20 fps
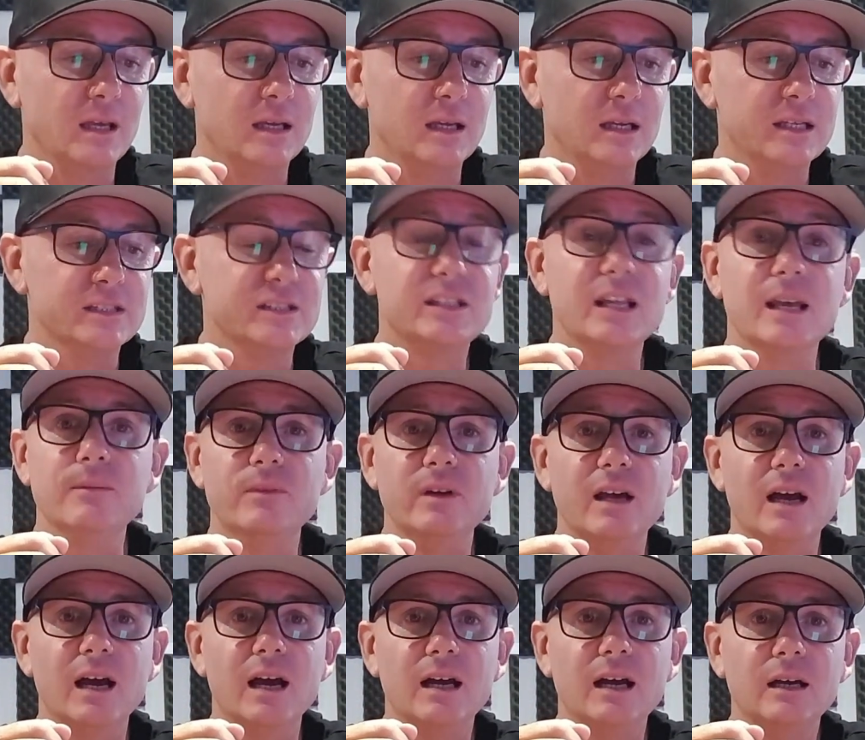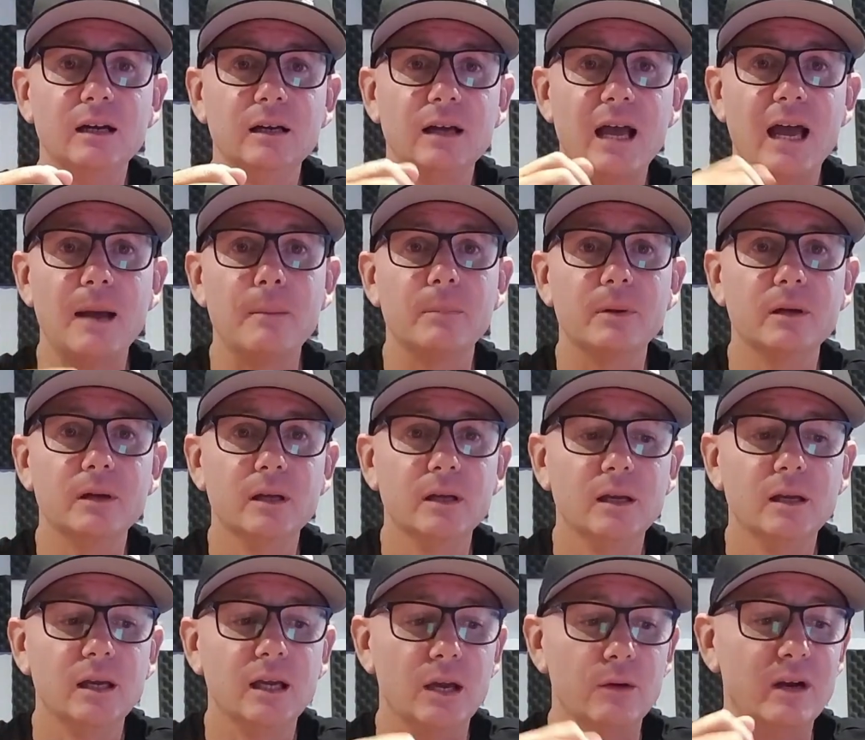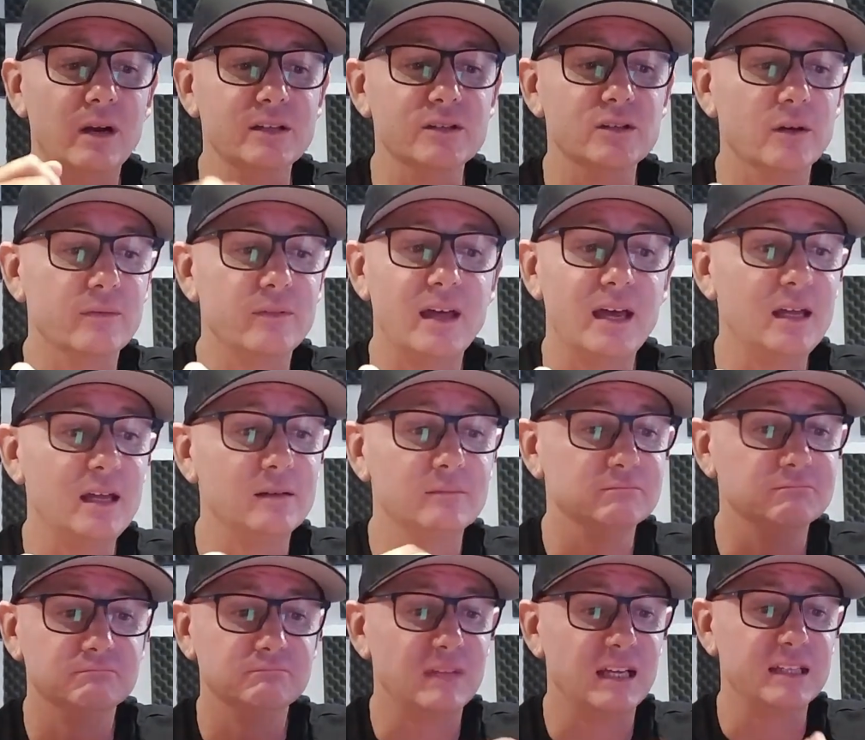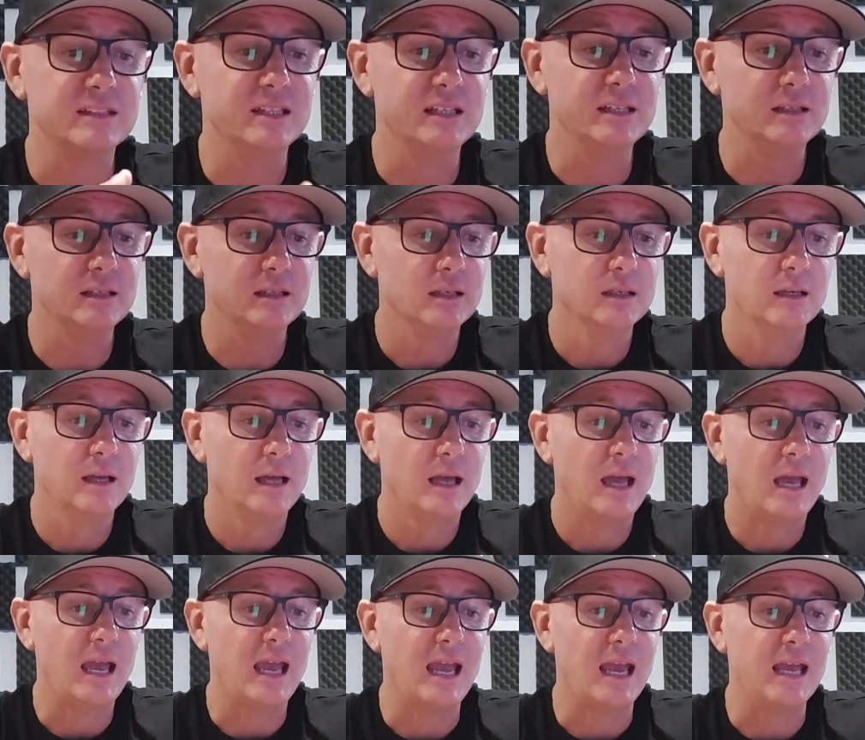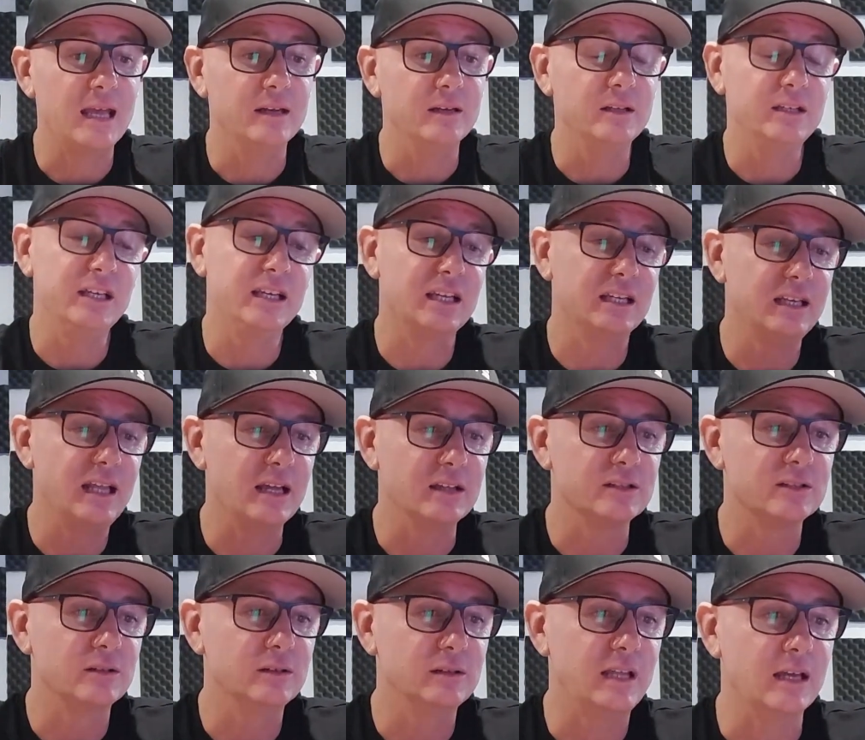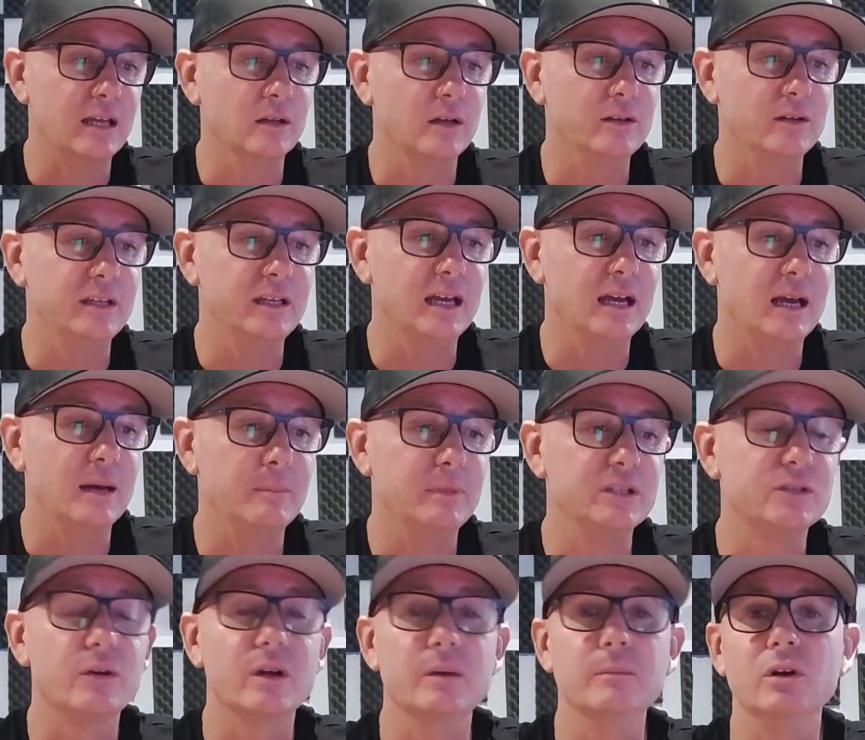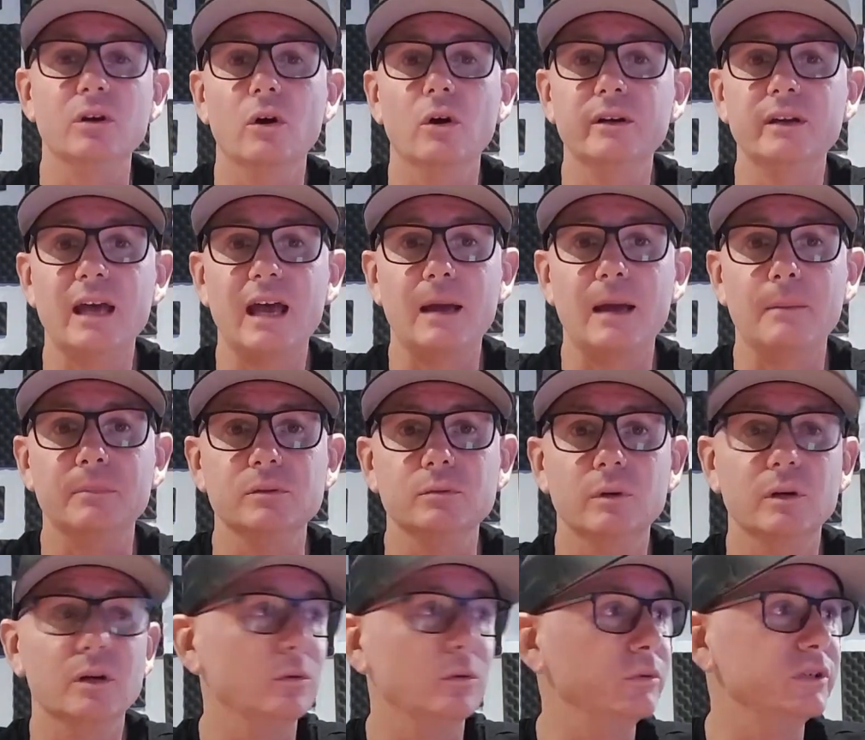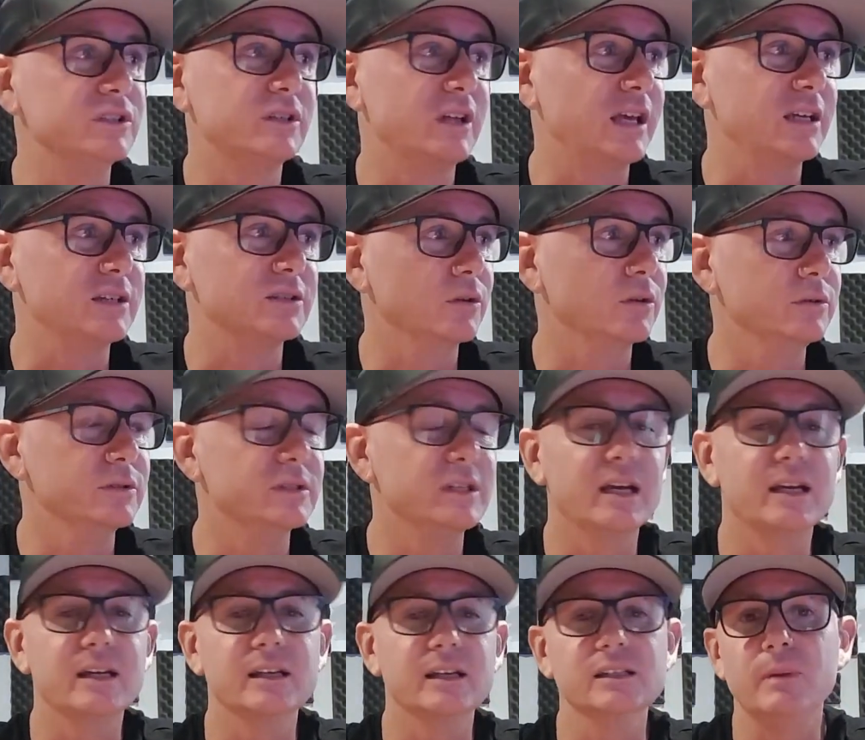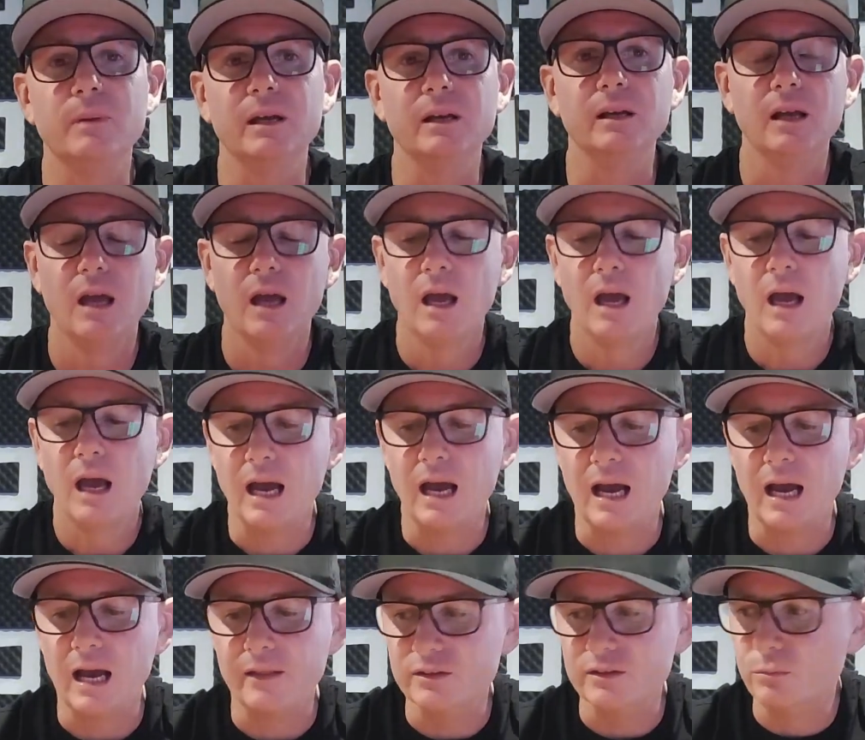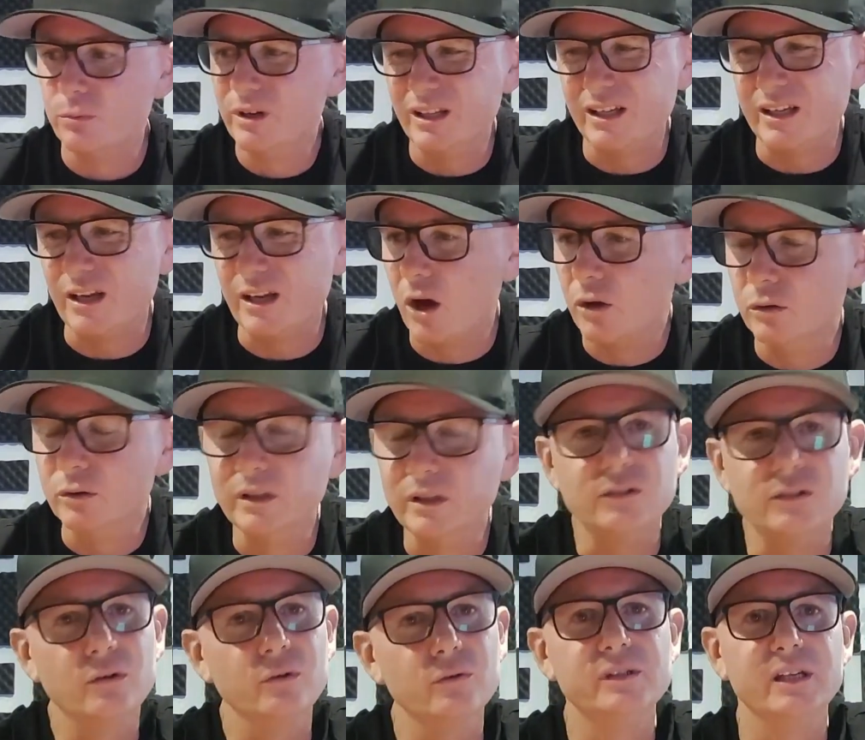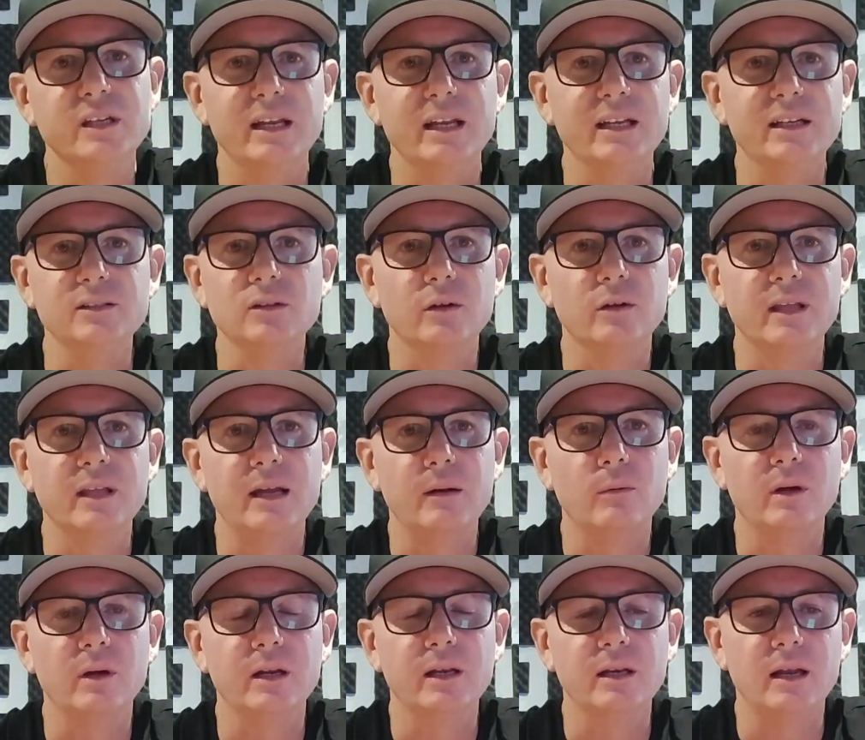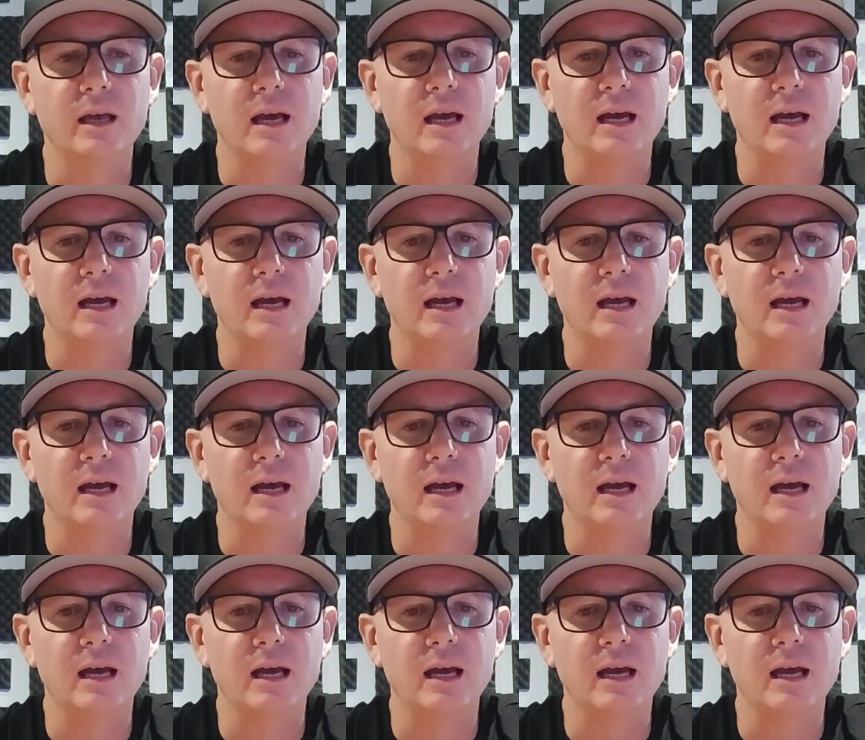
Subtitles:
Steam VR app. It runs off that. That's it. And you can download the Big Screen Beyond app as well, which takes 2 seconds. But There's really only two settings on that one.